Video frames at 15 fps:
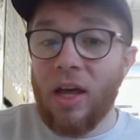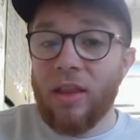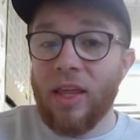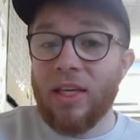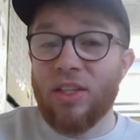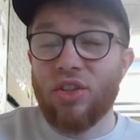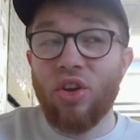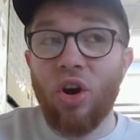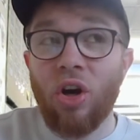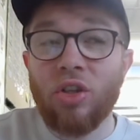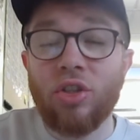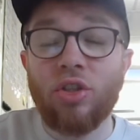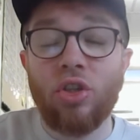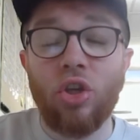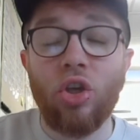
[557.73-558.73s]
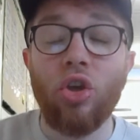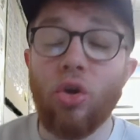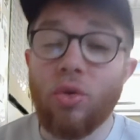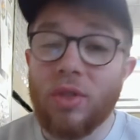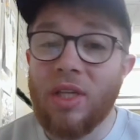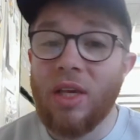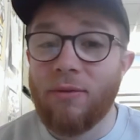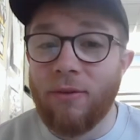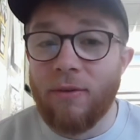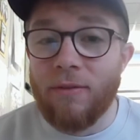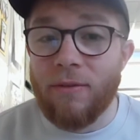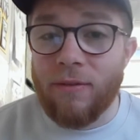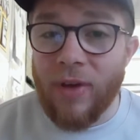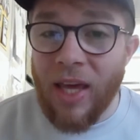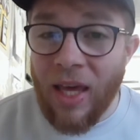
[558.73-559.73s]
They started to use
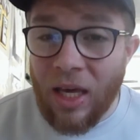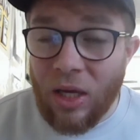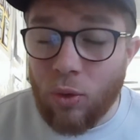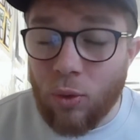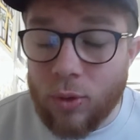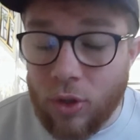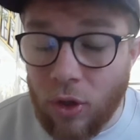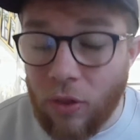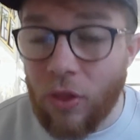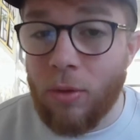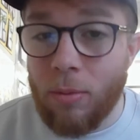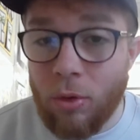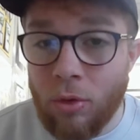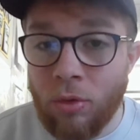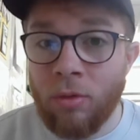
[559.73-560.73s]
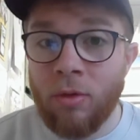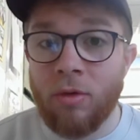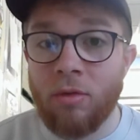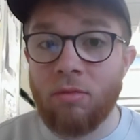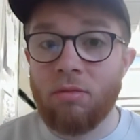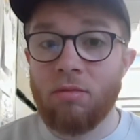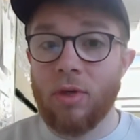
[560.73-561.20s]
different vehicles on the moon.